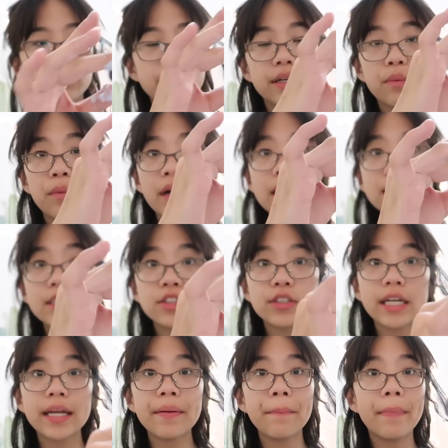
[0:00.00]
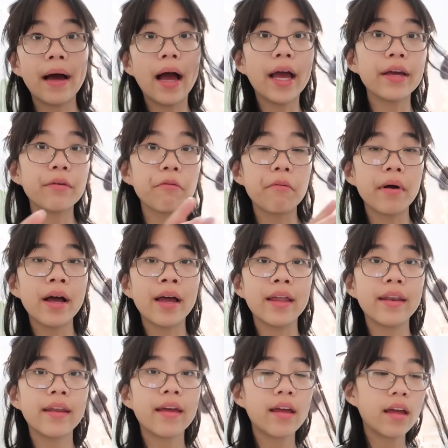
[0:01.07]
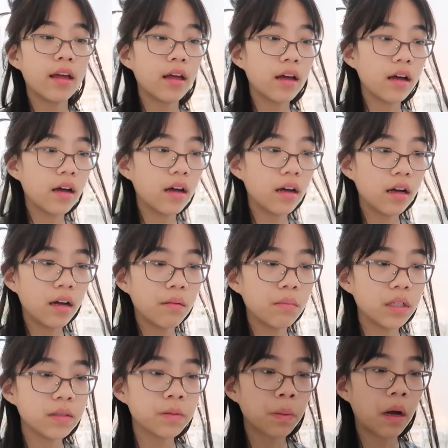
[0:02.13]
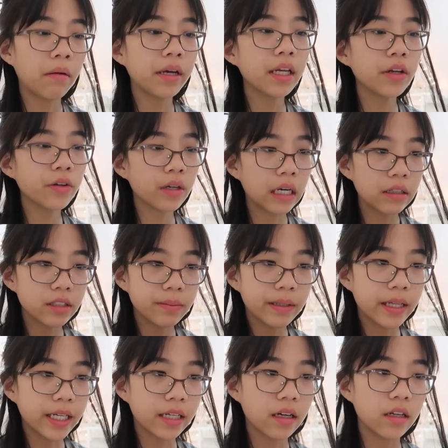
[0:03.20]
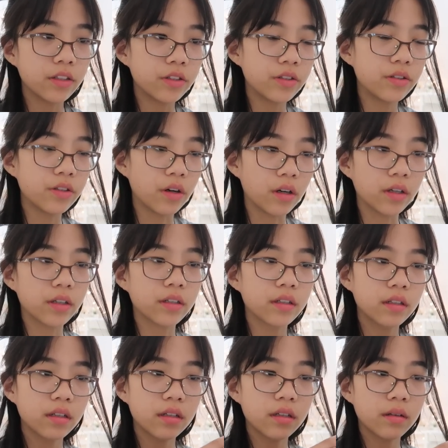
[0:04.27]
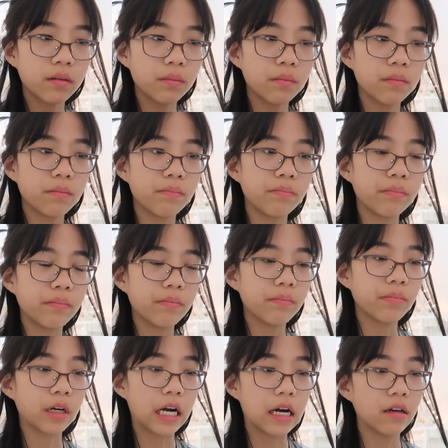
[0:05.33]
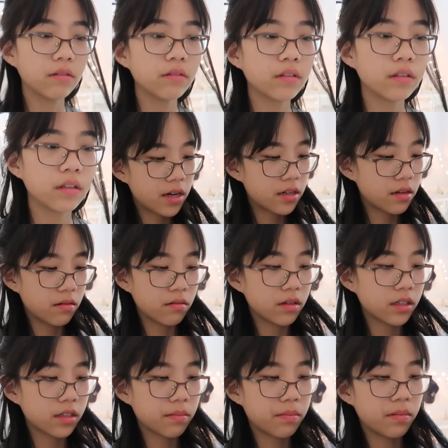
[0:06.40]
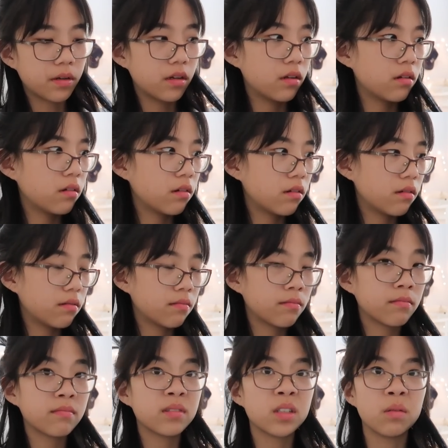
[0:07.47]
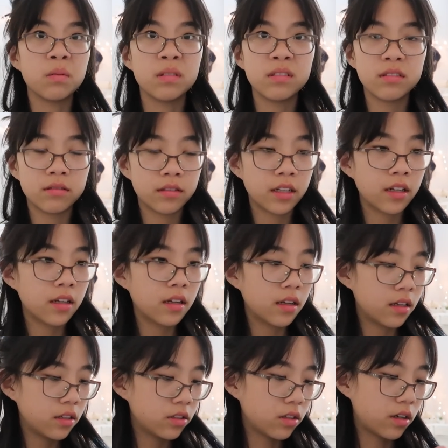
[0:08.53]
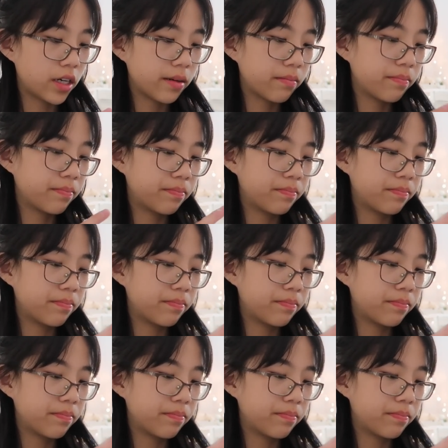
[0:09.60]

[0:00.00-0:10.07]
doing one strand by one. Um it's probably gonna turn out to be like a dark brown. Why didn't work? Someone. Sorry.